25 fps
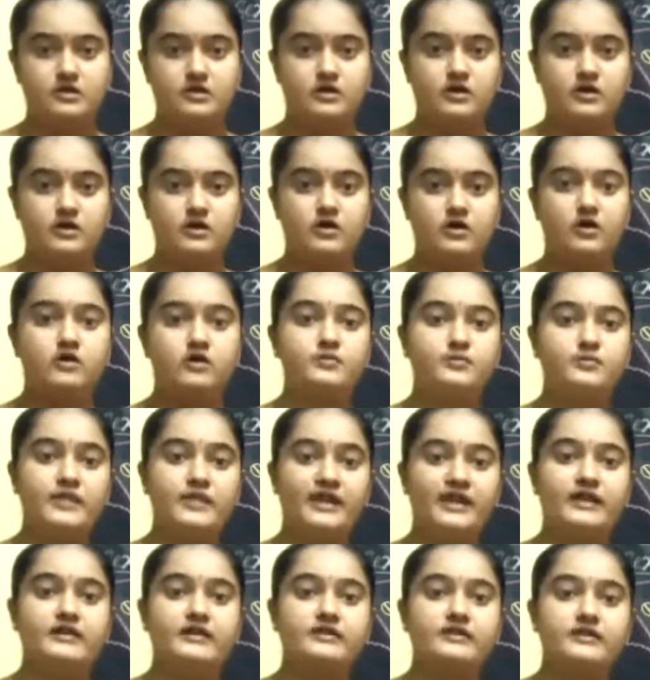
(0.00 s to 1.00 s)
or
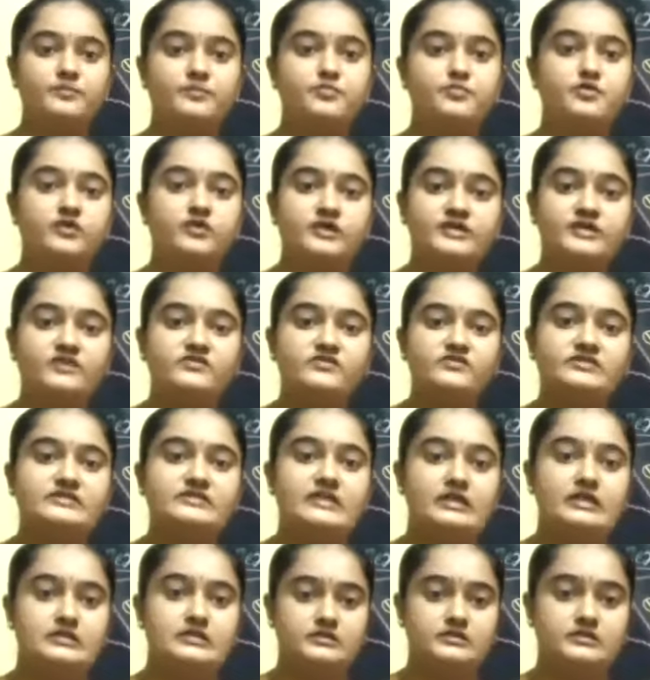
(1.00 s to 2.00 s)
male reproductive
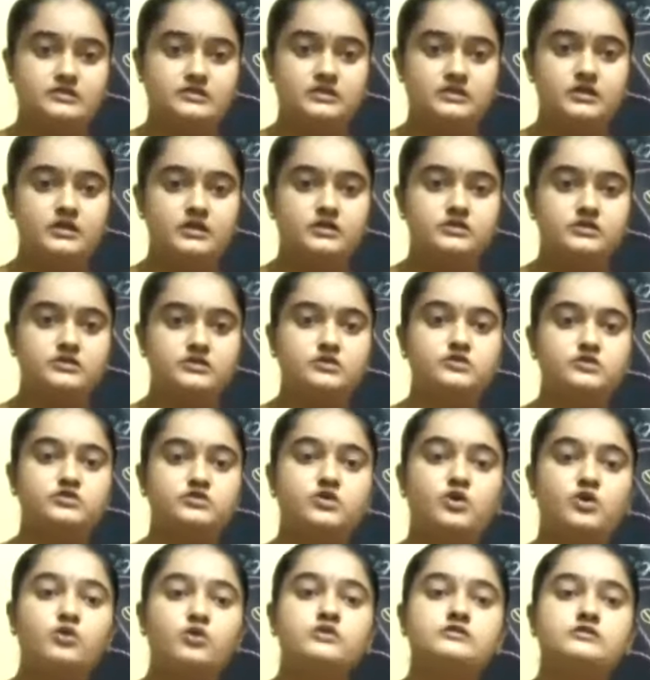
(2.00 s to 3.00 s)
cells. So
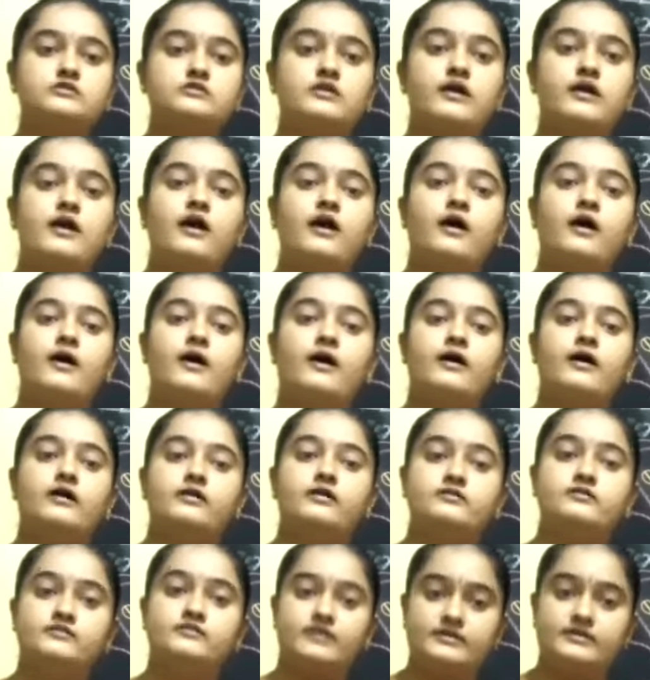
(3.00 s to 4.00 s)
those
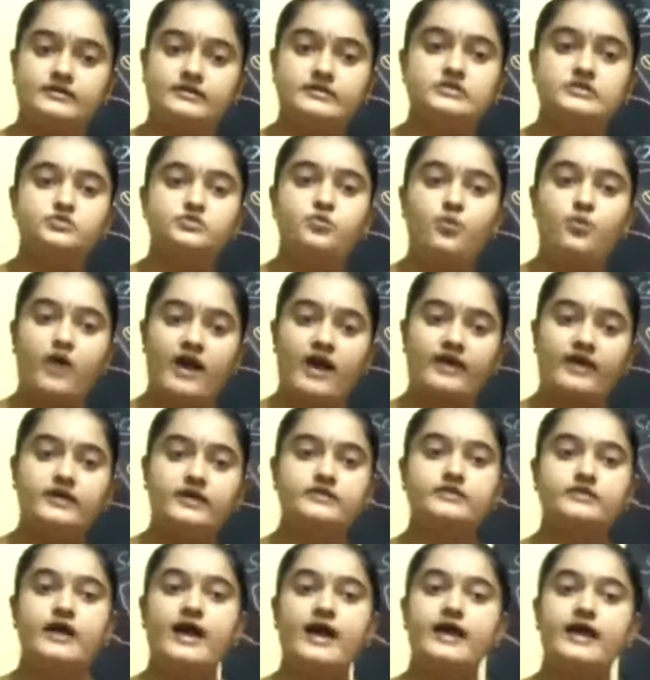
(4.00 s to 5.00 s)
that is why
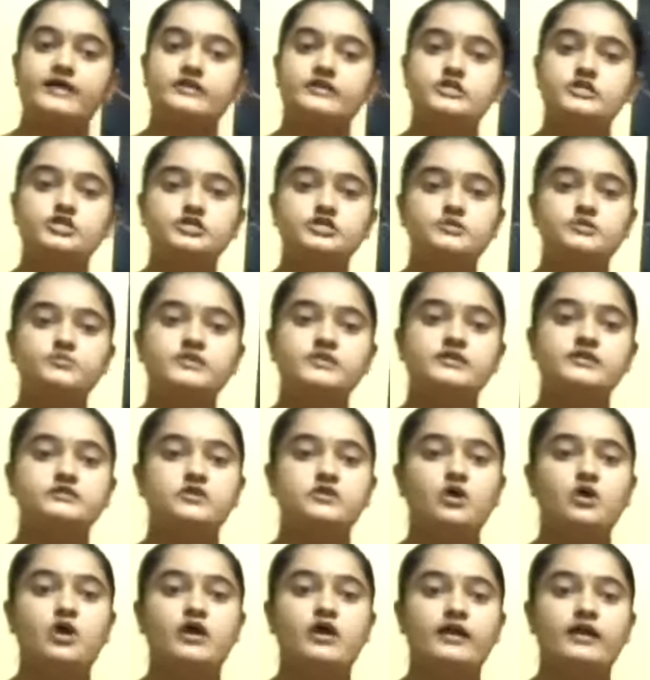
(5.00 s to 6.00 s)
the androecium is
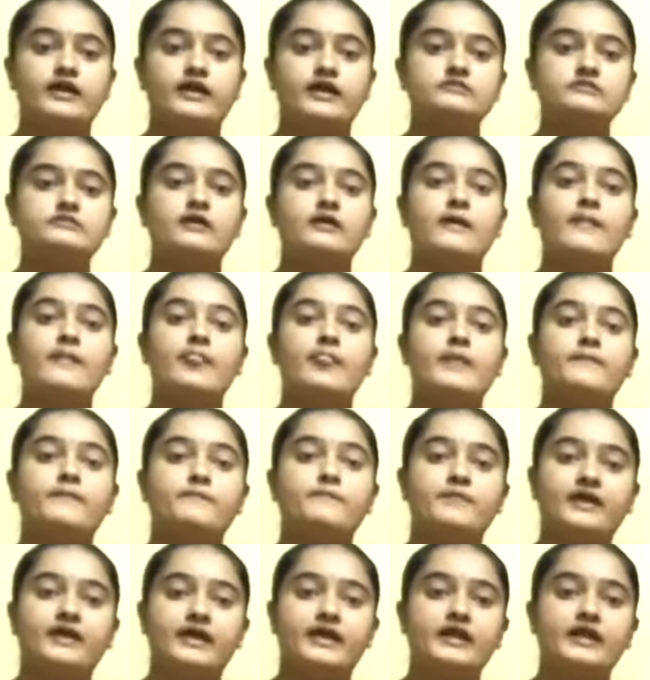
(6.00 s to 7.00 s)
called as
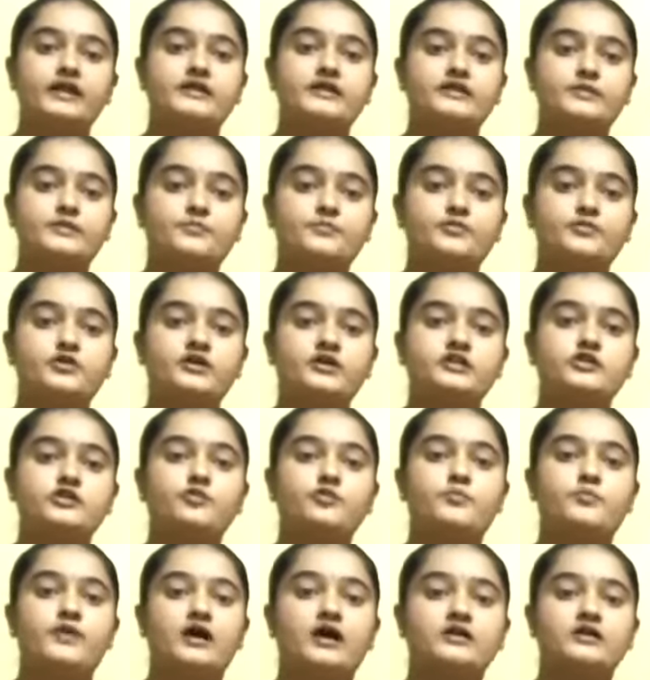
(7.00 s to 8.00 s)
male reproductive
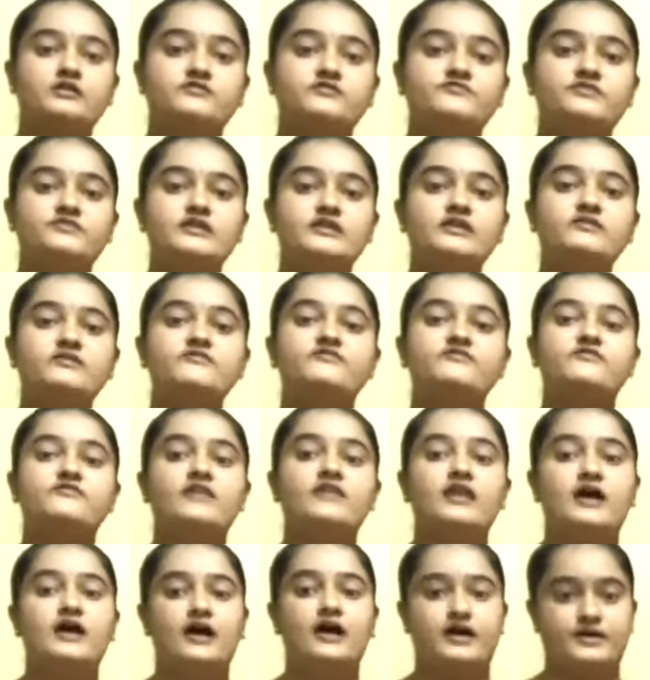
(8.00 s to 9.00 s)
part of the
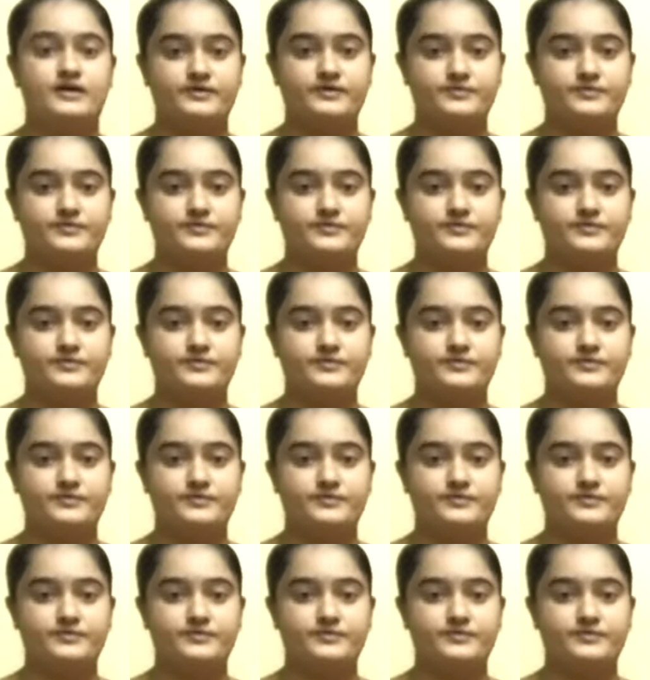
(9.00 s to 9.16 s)
flower.